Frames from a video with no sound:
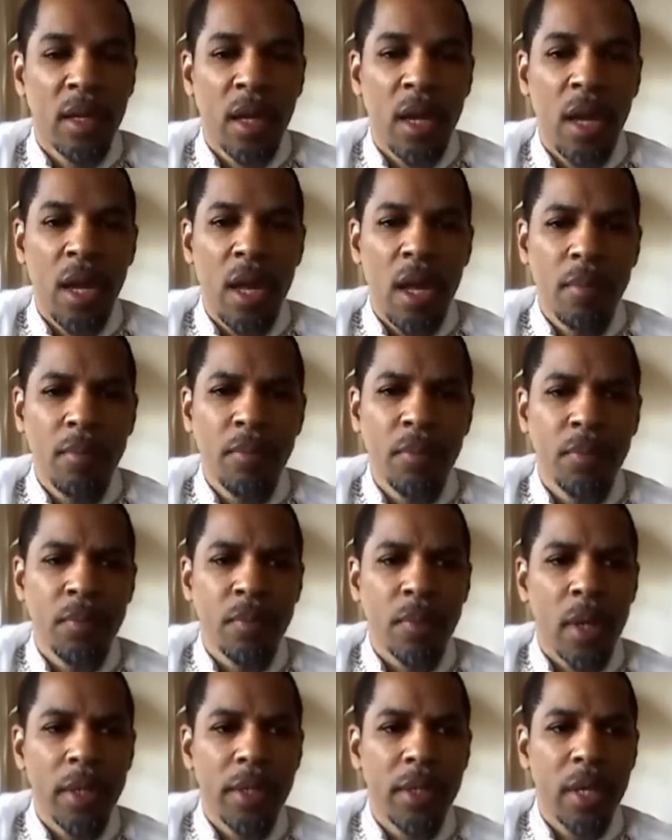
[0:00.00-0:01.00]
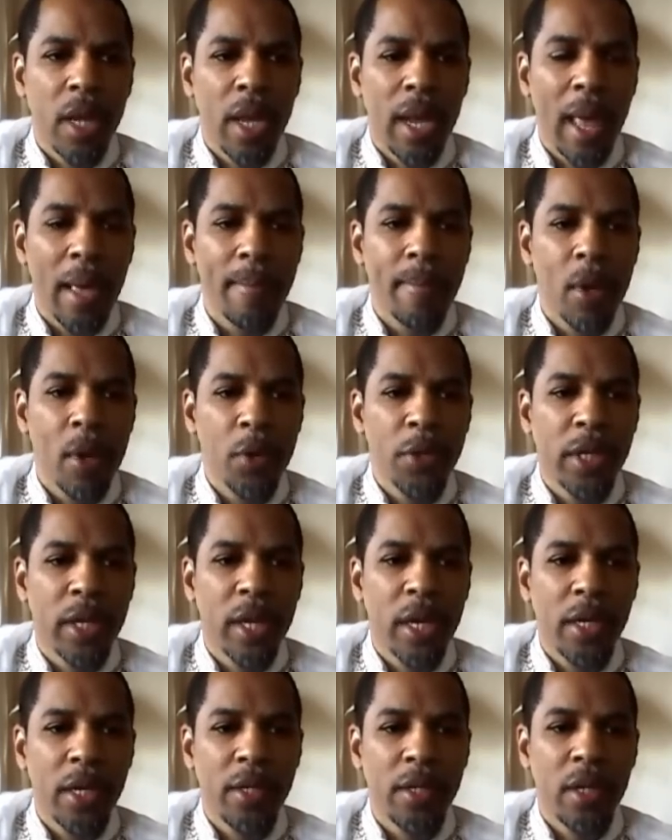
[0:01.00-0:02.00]
I'd say like most
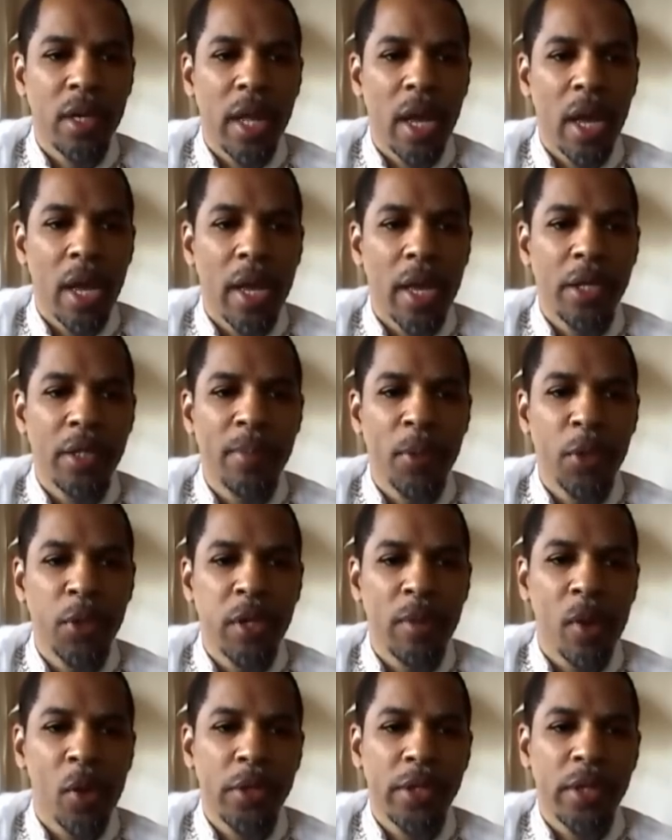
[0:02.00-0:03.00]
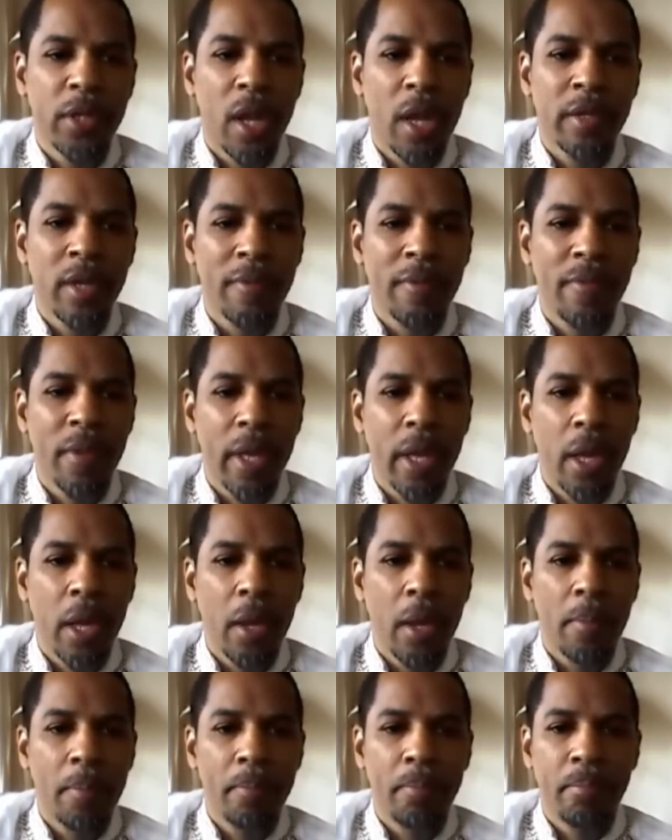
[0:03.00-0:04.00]
kids in our age, Muslim all stars have
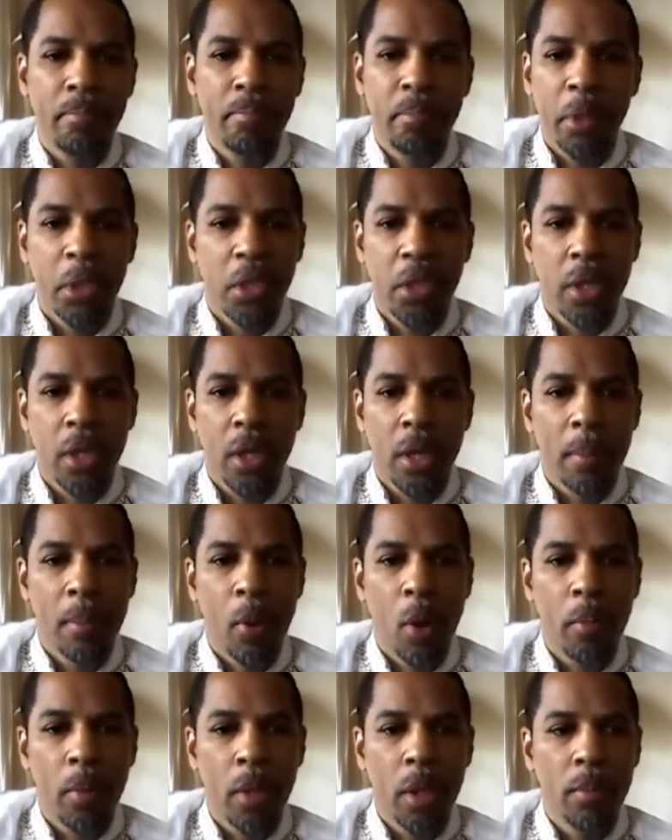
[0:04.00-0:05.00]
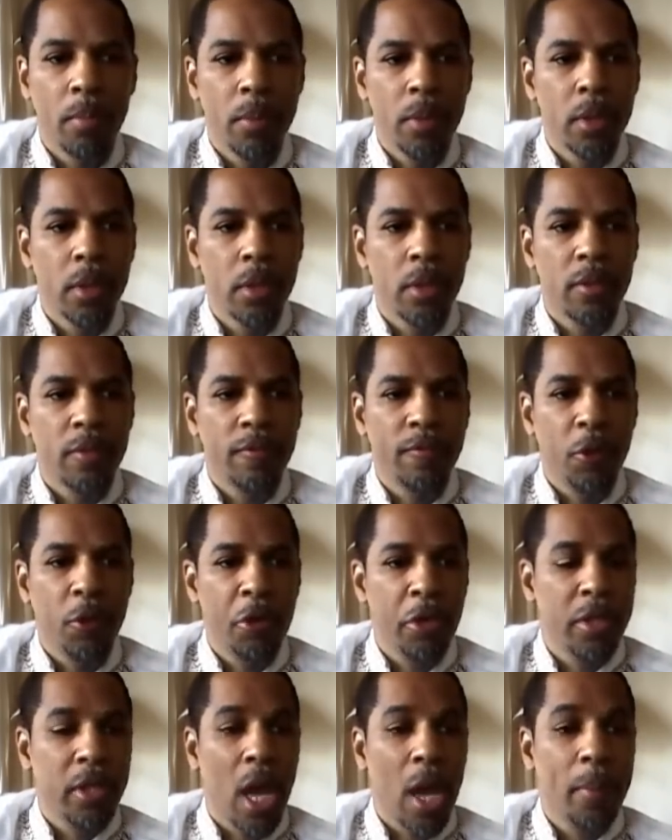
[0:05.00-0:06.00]
their particular problems. For
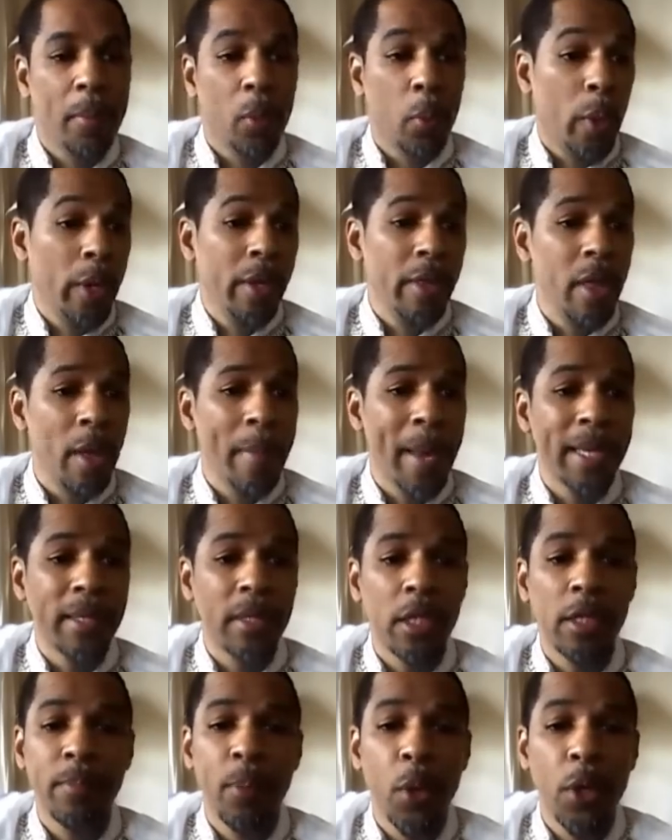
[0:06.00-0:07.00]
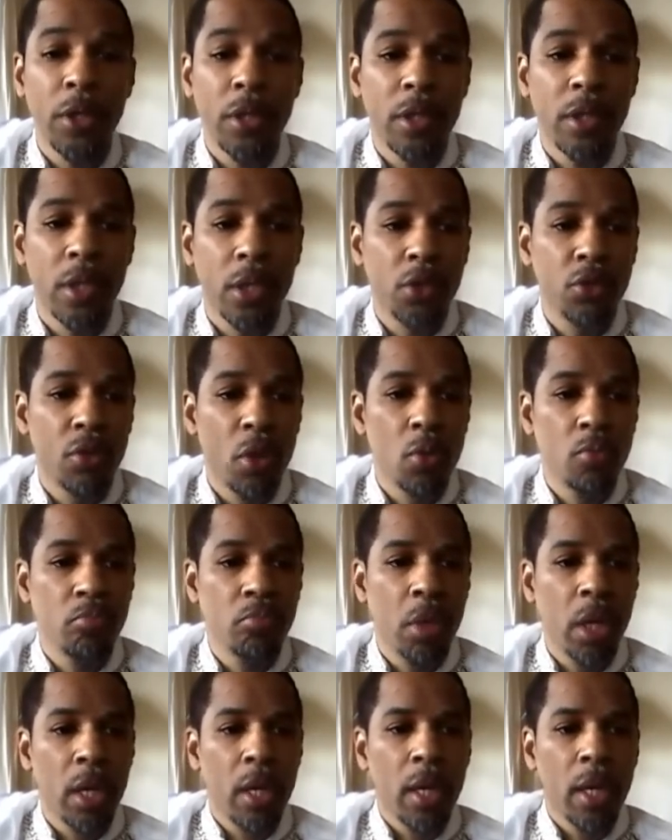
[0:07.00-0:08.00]
example, one of them has Asperger's syndrome.
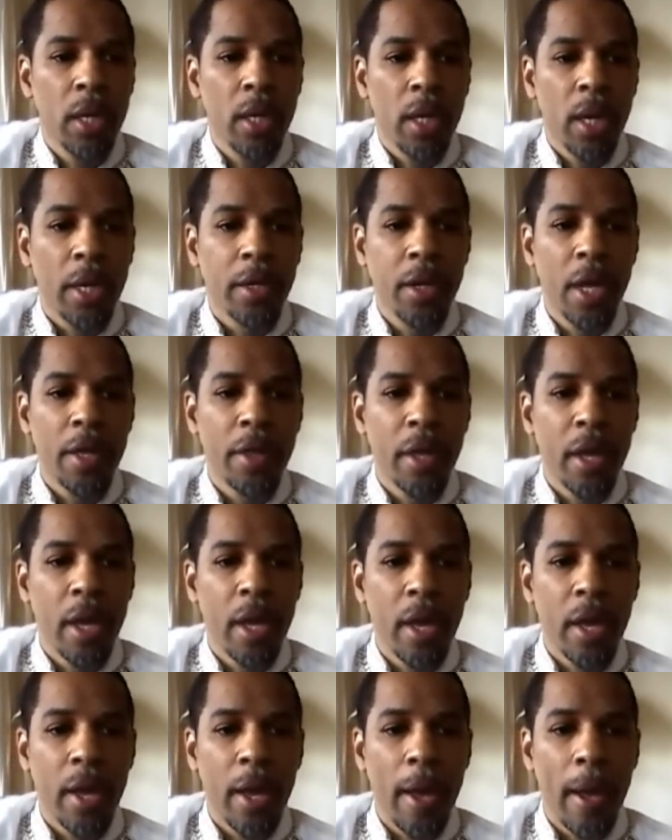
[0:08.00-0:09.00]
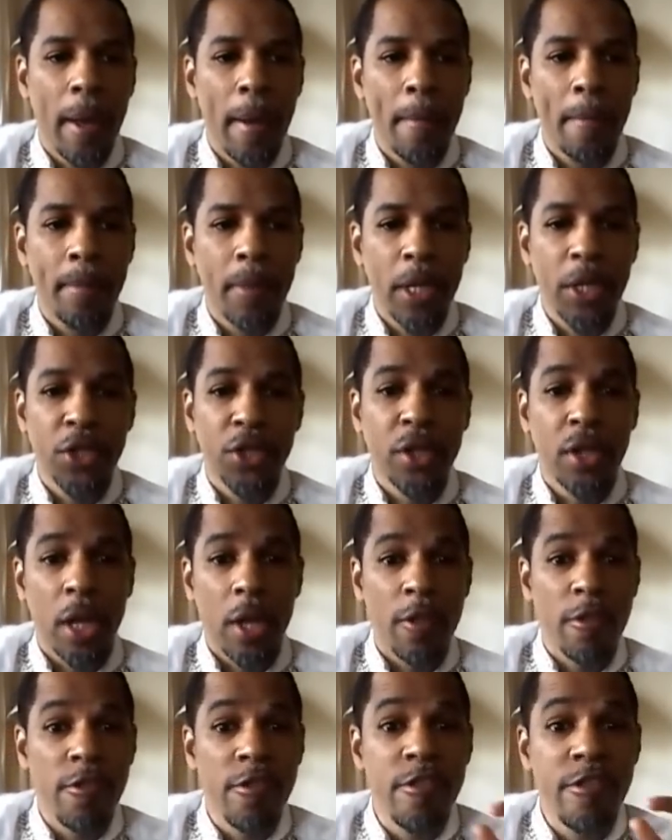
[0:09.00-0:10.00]
Another is
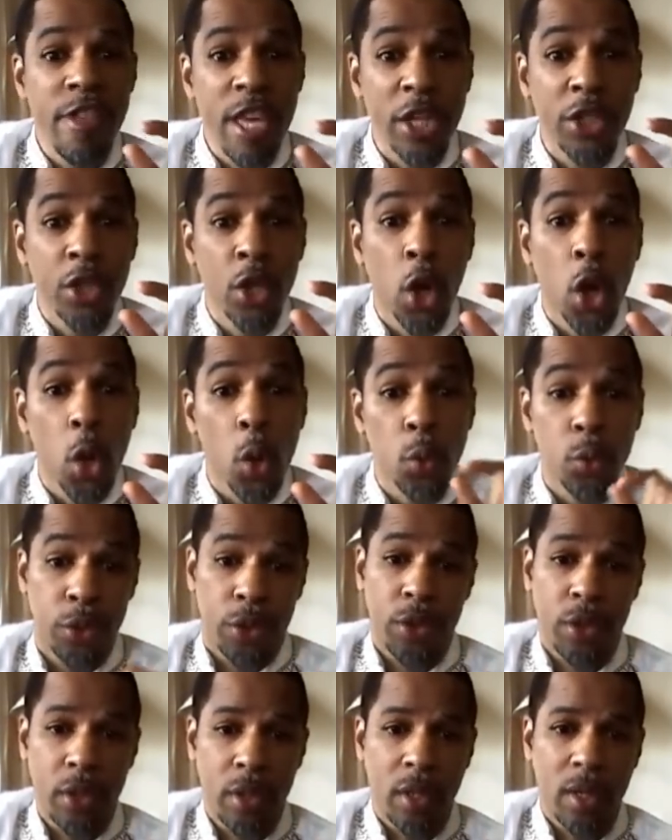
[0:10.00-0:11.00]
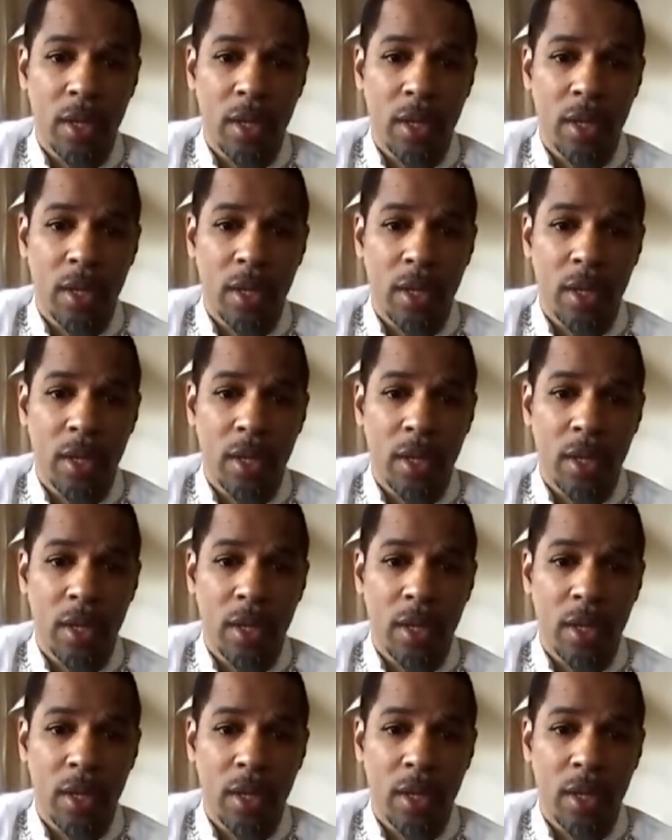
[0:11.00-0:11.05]
this close